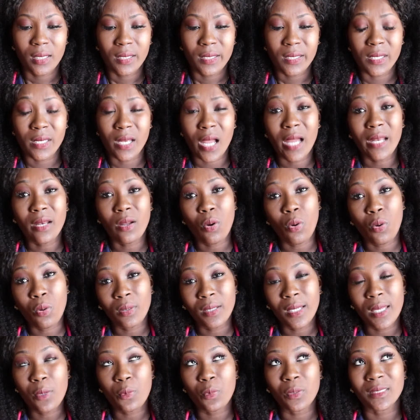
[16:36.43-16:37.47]
not
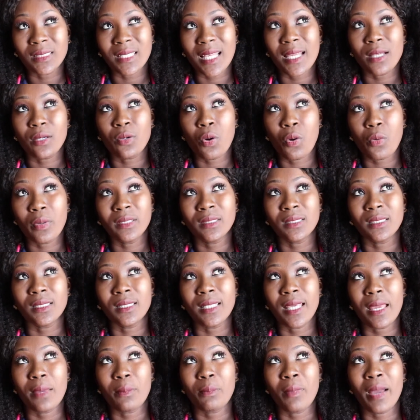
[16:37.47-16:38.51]
only was I going to
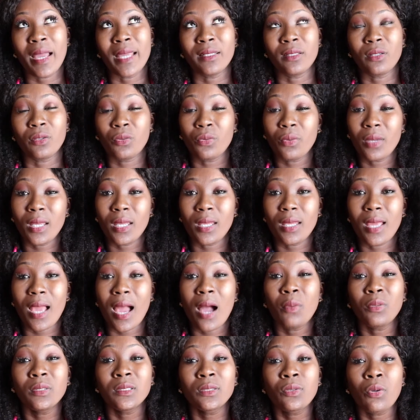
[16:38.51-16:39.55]
get my degree,
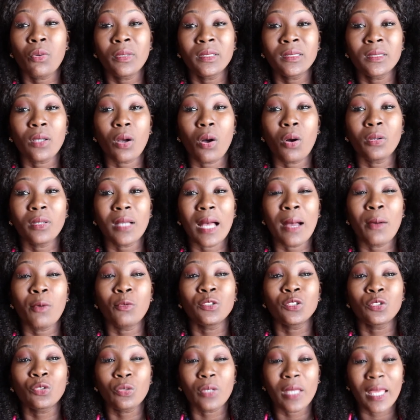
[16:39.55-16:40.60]
I was
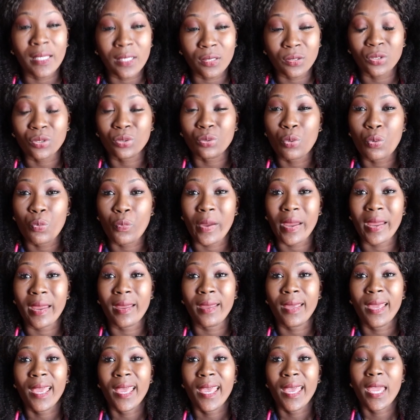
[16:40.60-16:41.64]
in a school
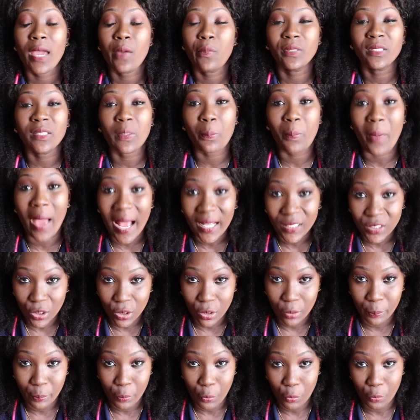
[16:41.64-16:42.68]
where it was a
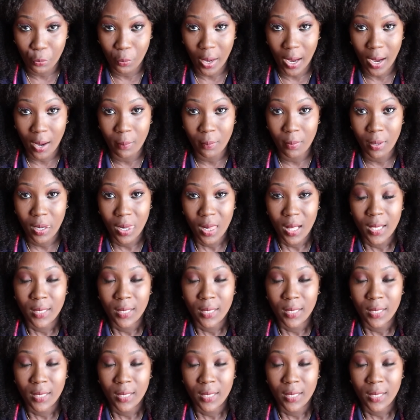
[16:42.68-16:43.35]
bachelor program.